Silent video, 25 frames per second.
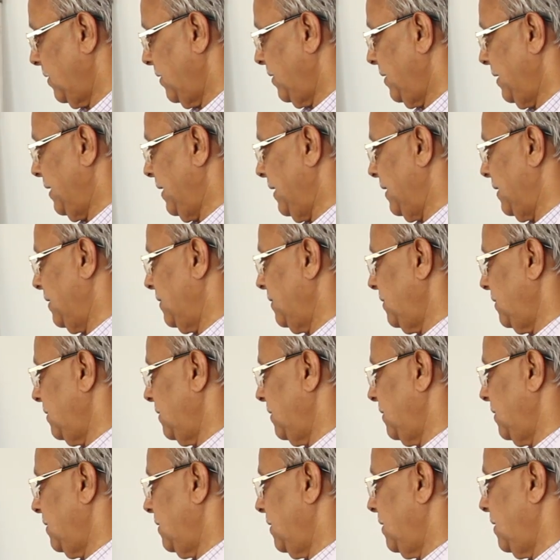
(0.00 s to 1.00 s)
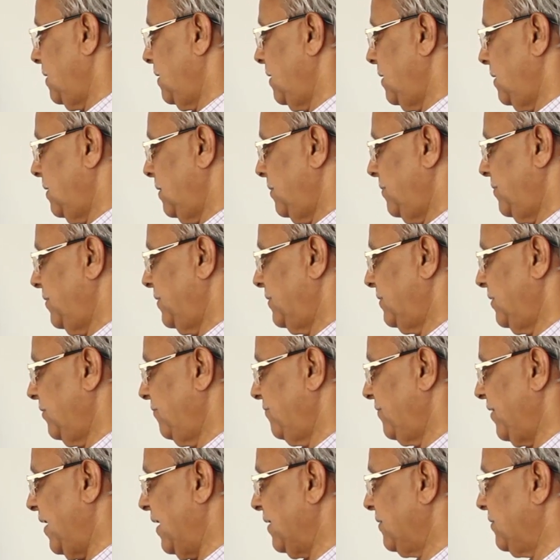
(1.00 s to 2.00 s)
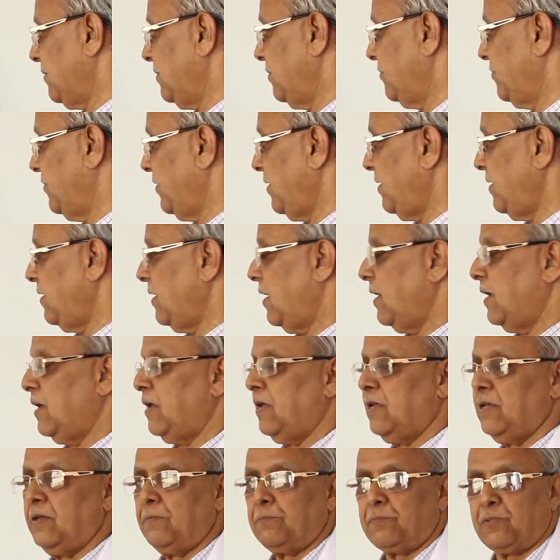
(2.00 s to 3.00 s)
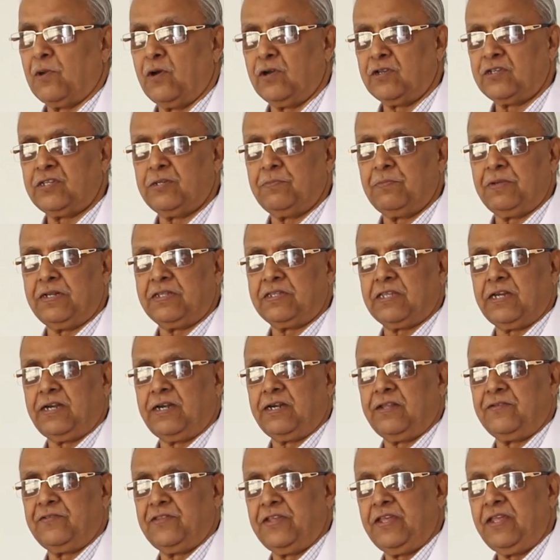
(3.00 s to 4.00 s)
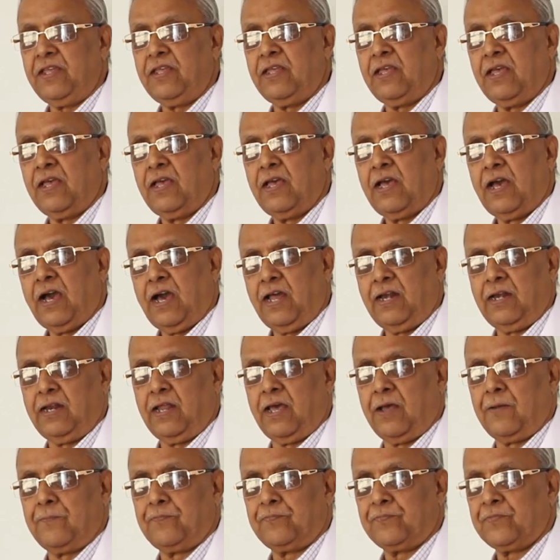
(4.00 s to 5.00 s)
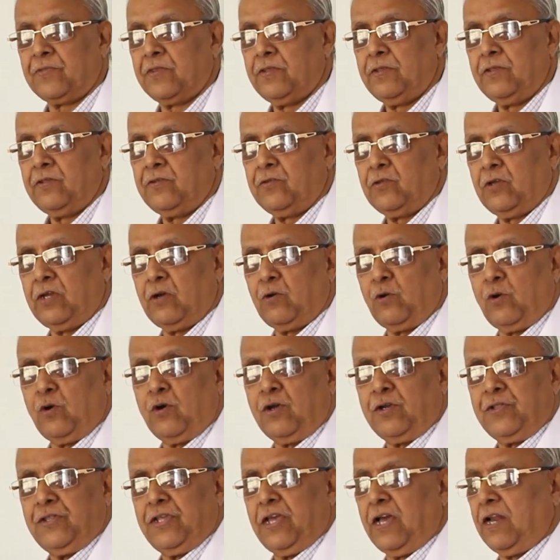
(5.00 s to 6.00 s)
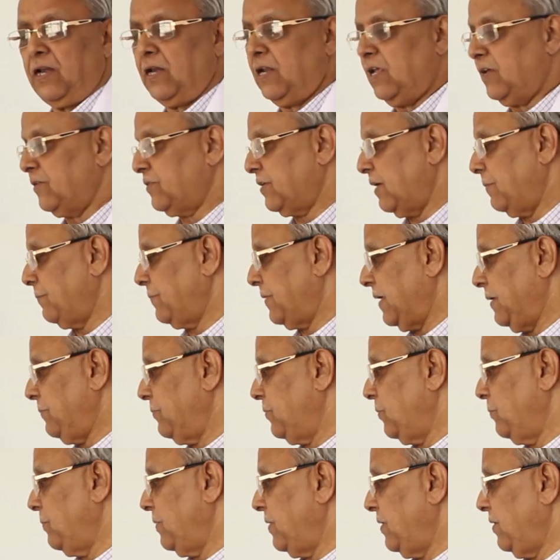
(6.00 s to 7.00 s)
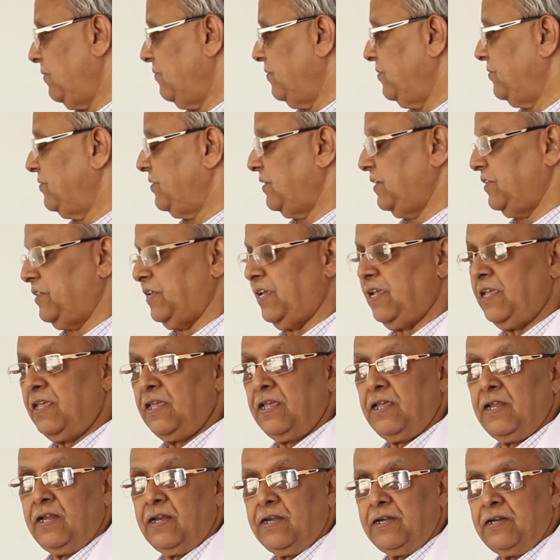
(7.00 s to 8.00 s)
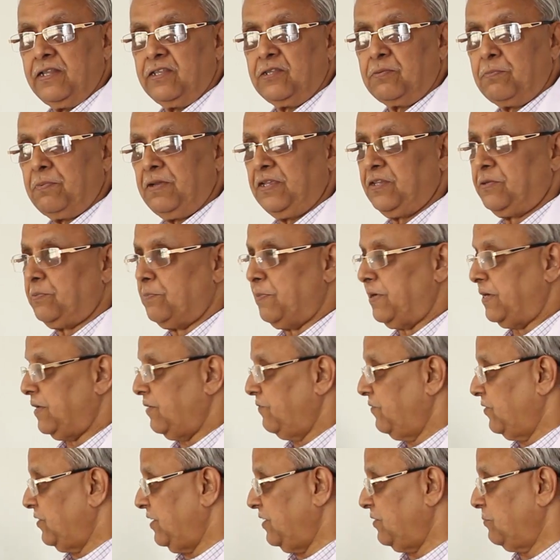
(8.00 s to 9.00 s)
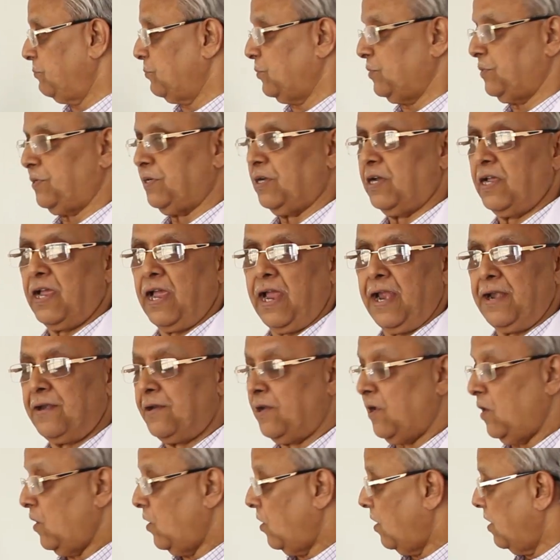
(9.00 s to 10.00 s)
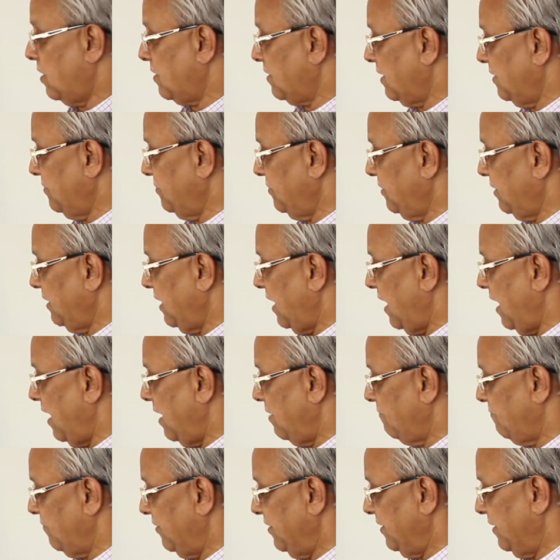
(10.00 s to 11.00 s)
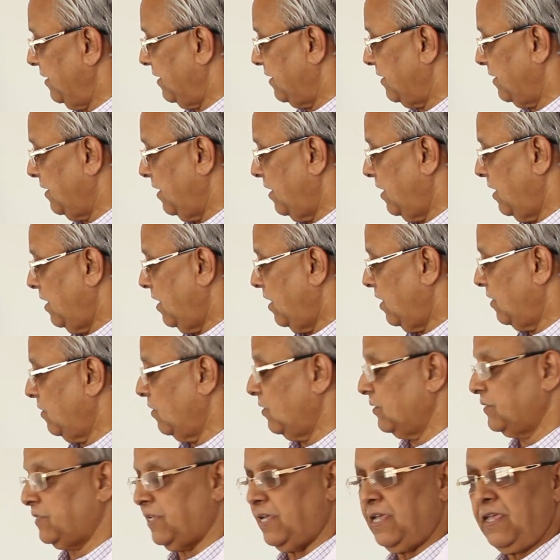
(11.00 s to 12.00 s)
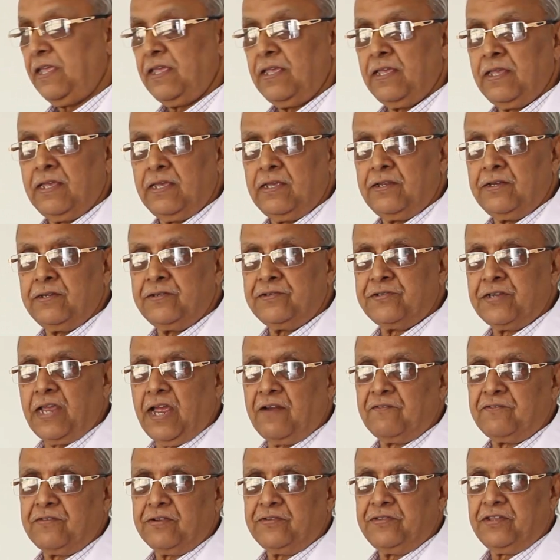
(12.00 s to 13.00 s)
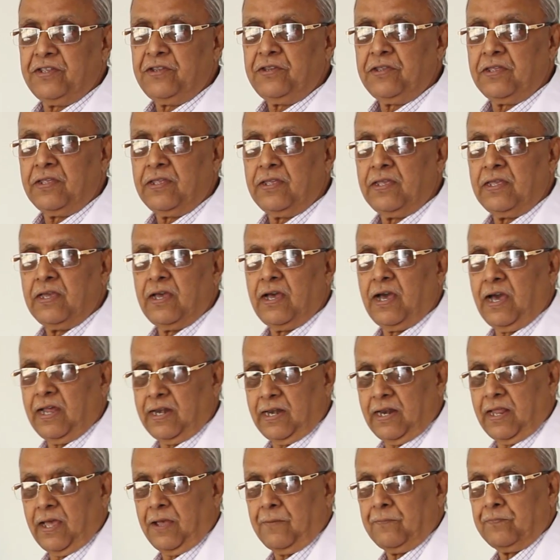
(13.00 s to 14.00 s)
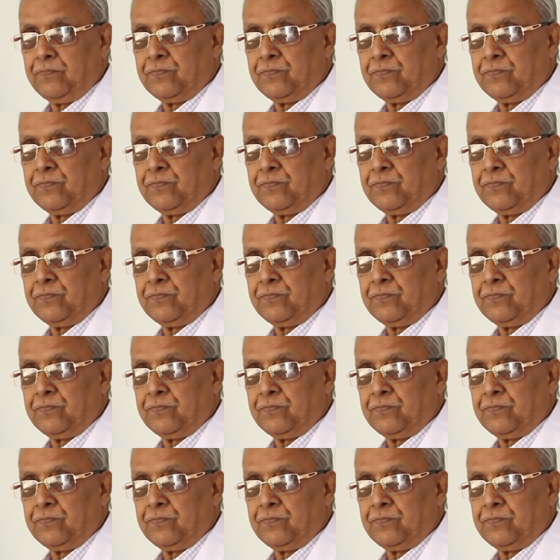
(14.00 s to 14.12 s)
here there is a fracture of the proximal third of the ulna. So, over the ulna sometimes you may even see the displacement if you just put your hand or run the finger along the shaft of the ulna,